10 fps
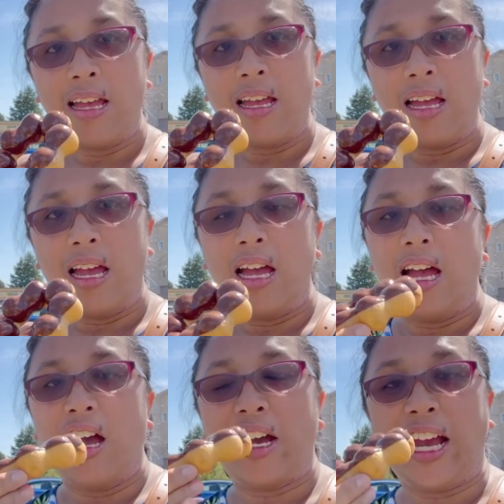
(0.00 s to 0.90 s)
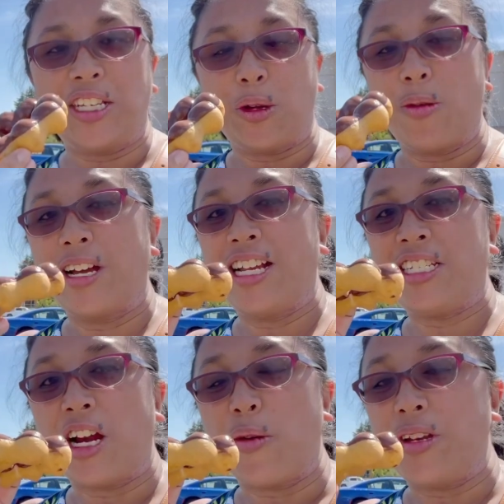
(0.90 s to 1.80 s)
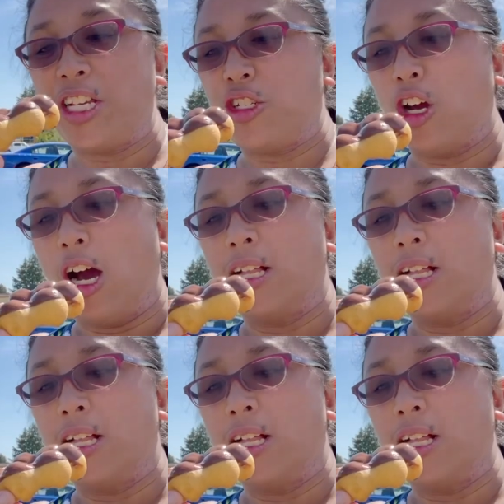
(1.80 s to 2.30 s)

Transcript: chocolate was really good. The